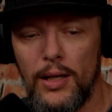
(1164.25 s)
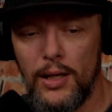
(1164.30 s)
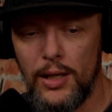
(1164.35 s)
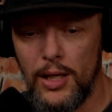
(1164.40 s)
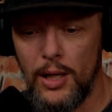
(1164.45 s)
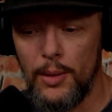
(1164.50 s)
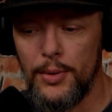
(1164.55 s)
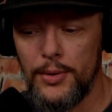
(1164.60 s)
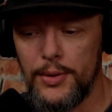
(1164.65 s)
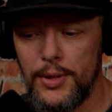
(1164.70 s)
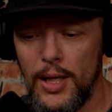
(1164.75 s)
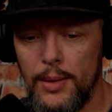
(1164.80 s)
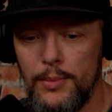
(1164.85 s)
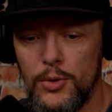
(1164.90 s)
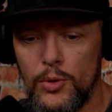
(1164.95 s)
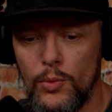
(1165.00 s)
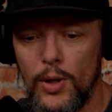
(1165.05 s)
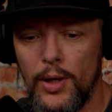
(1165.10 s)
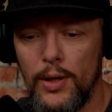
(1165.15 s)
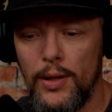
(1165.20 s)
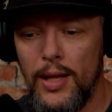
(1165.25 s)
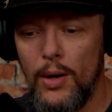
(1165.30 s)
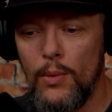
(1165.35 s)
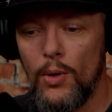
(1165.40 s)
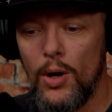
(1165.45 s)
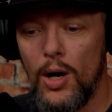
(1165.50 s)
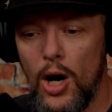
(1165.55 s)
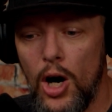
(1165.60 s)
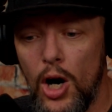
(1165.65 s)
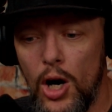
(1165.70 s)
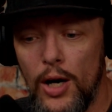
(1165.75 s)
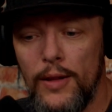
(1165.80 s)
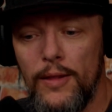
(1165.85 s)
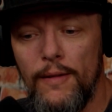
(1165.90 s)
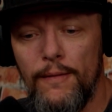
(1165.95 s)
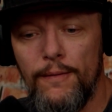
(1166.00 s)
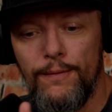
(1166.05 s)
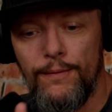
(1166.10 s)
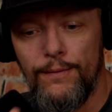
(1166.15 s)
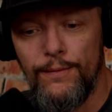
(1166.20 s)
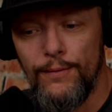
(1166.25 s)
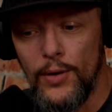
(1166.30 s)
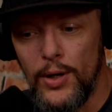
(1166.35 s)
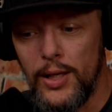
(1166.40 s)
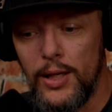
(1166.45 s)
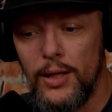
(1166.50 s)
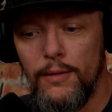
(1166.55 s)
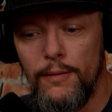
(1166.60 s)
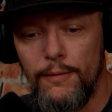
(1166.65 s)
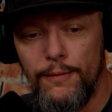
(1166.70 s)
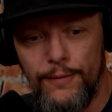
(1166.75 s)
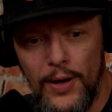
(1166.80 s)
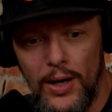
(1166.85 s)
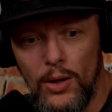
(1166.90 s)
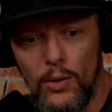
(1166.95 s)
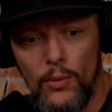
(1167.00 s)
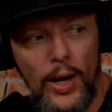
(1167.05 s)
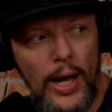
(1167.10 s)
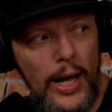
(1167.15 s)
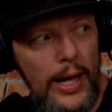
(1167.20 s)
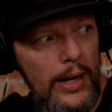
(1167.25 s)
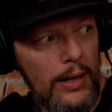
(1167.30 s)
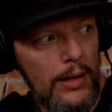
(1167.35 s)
it a couple times where they were on the freaking fairway.